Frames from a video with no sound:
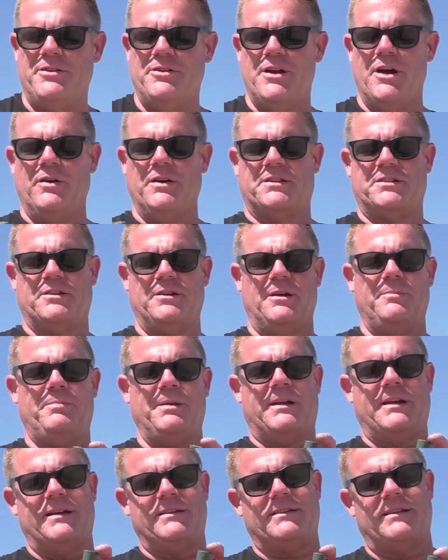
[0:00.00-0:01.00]
You know it's good
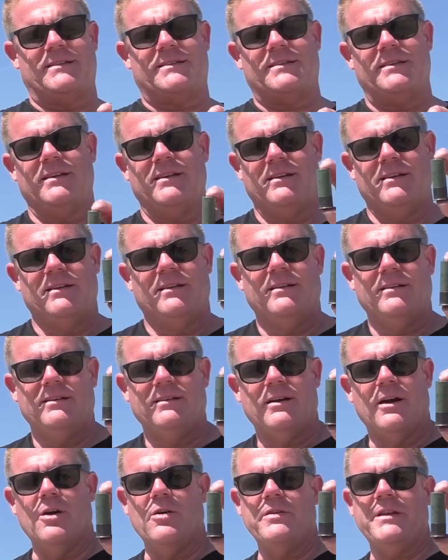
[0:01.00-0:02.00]
because it's
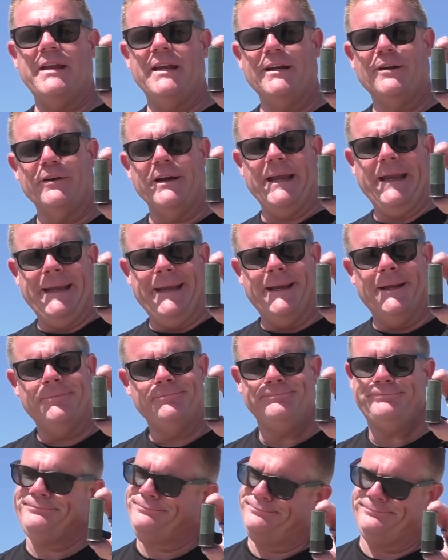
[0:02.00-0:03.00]
OD green.
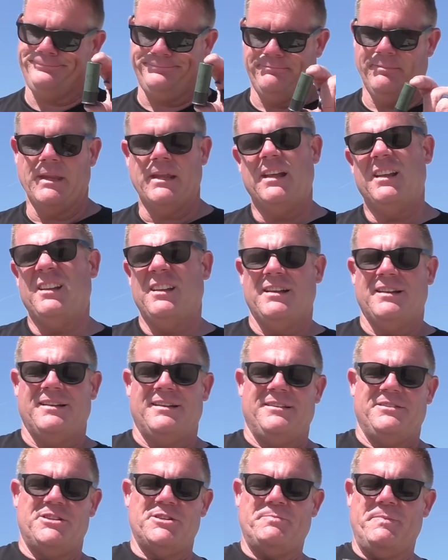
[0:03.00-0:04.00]

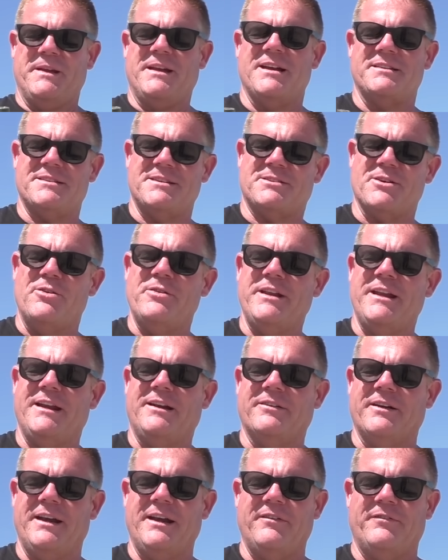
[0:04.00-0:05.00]
Just because it's OD
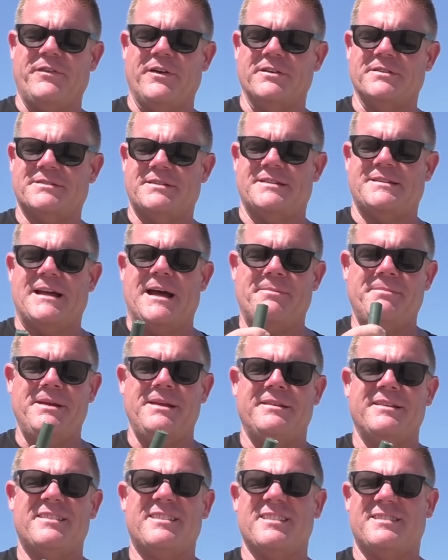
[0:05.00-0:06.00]
green, folks, does not
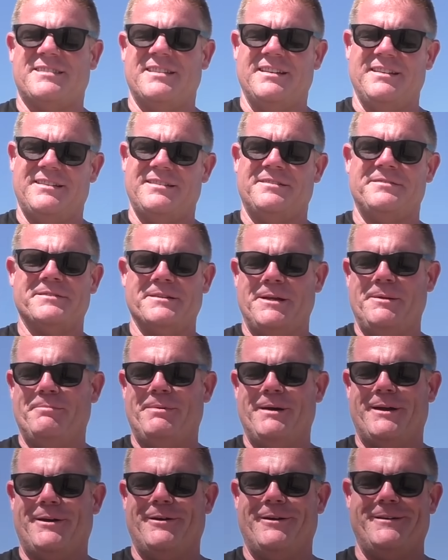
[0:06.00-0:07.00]
mean that the thing kills any
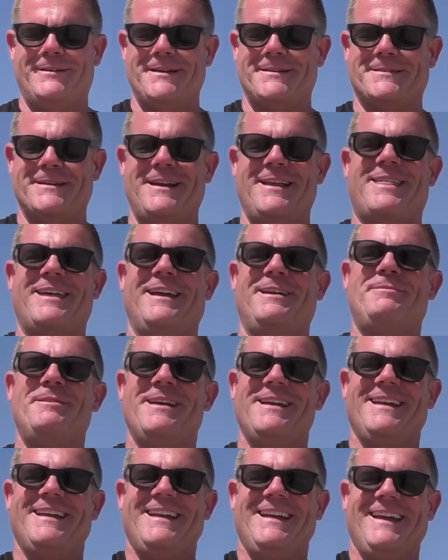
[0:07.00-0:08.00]
better or does
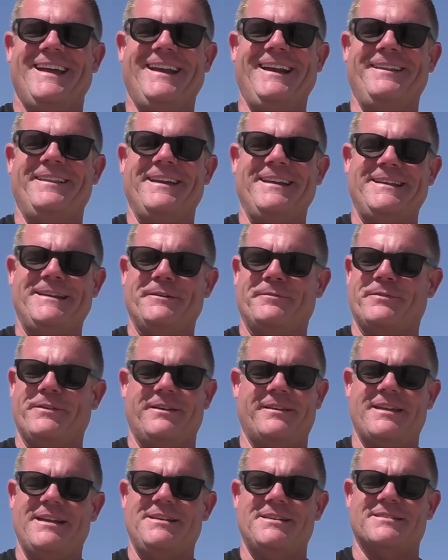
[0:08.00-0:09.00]
anything
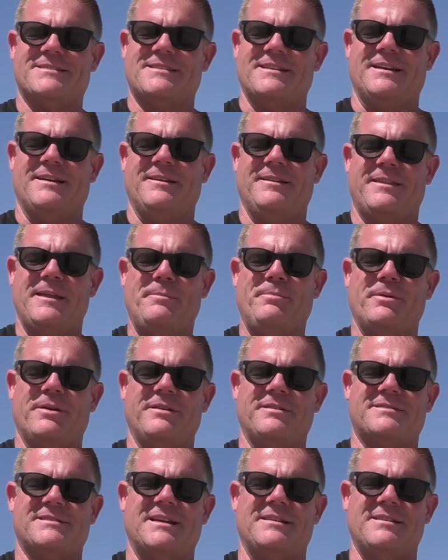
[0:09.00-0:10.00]
different. They just they put
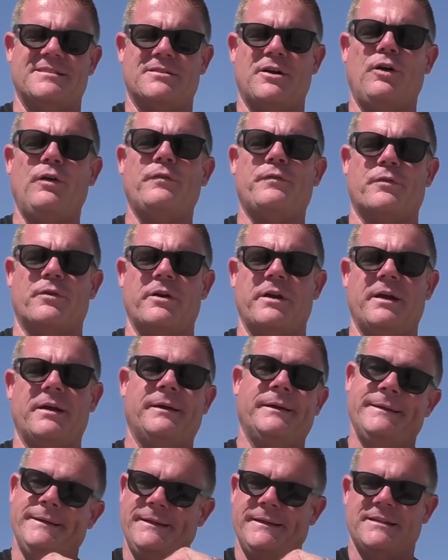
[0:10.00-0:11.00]
it inside this hole for you,
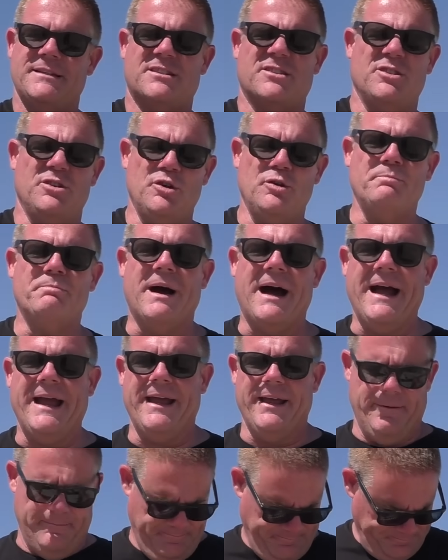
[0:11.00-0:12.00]
so you'd buy
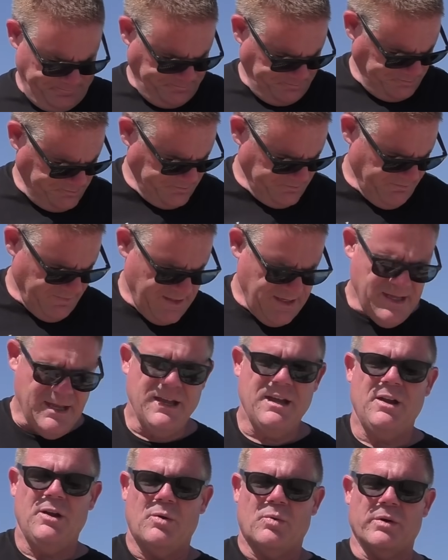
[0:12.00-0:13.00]
it.
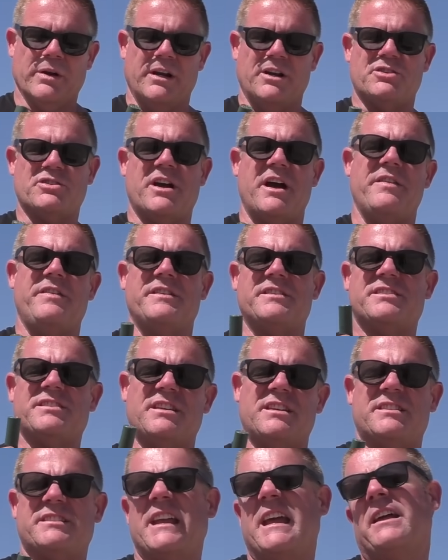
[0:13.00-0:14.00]
We're going to try
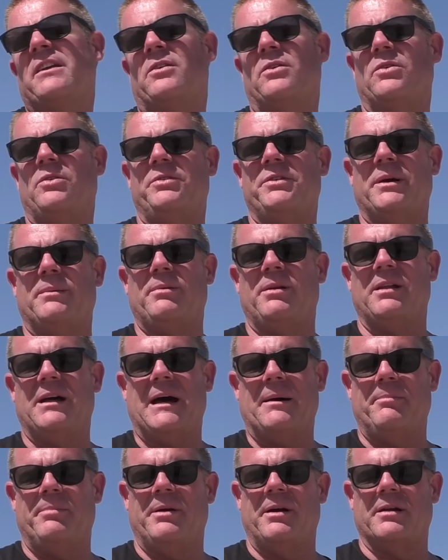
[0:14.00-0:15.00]
this standard old
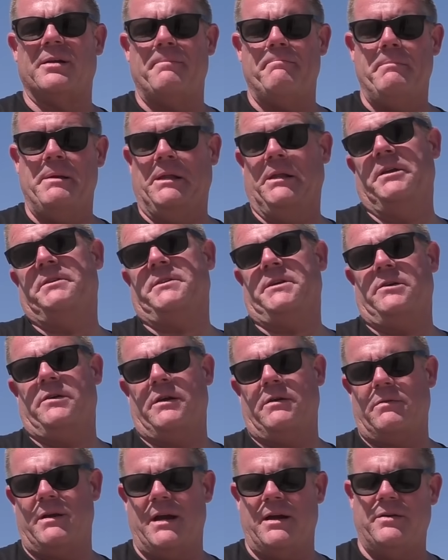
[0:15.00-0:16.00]
double-aught buck
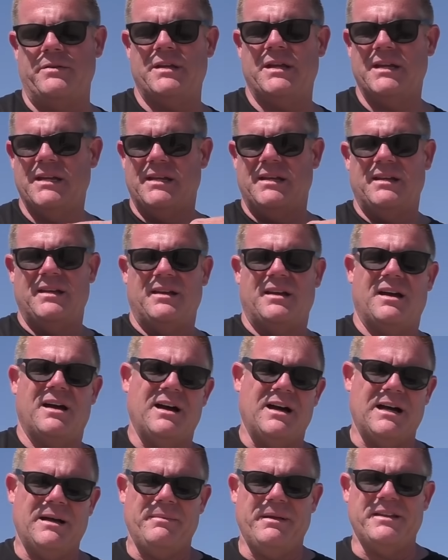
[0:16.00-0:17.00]
military round
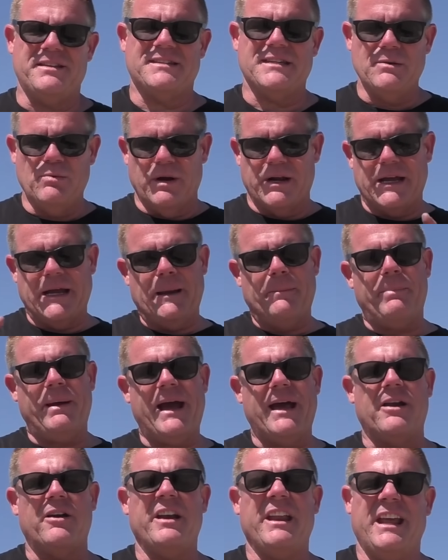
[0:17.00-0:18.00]
and see what kind of
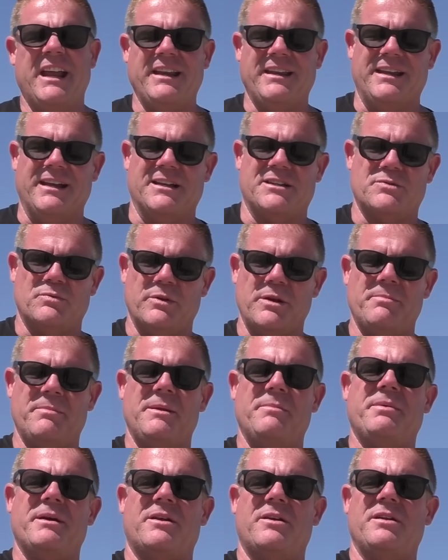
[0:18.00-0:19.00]
pattern it gets. Would it
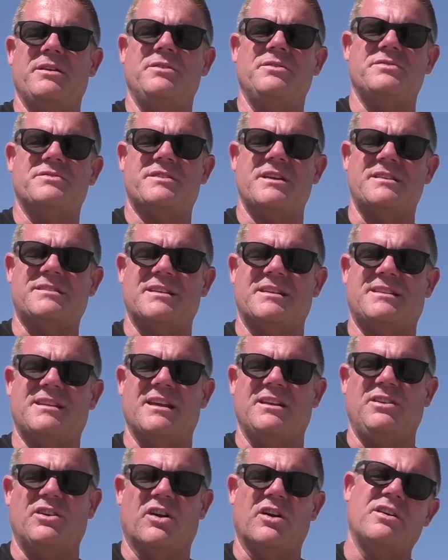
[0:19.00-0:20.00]
be better to use this at
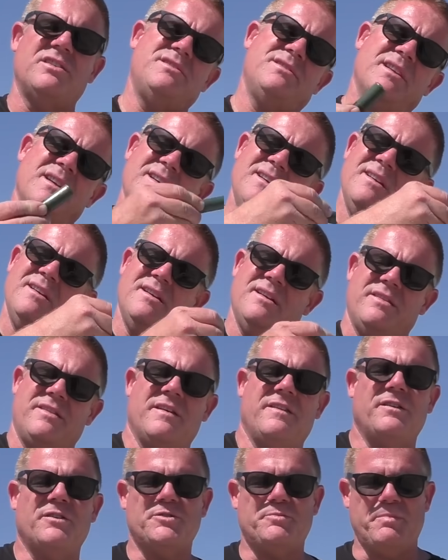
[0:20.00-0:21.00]
10 yards
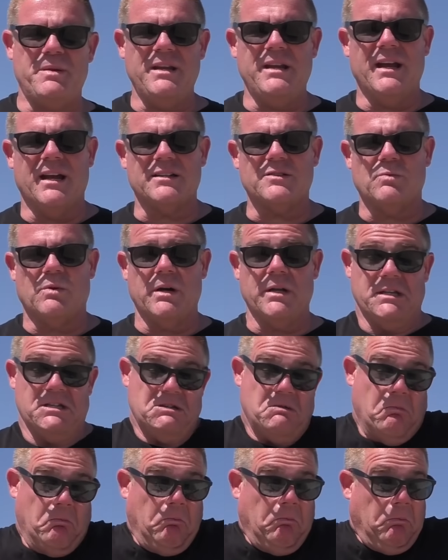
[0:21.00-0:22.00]
than those
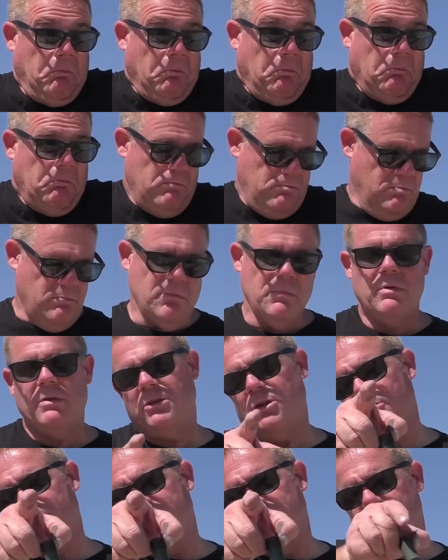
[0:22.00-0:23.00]
PDX1s?
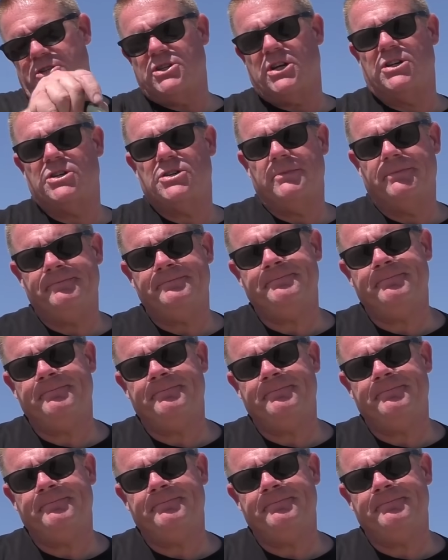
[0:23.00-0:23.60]
You be the judge.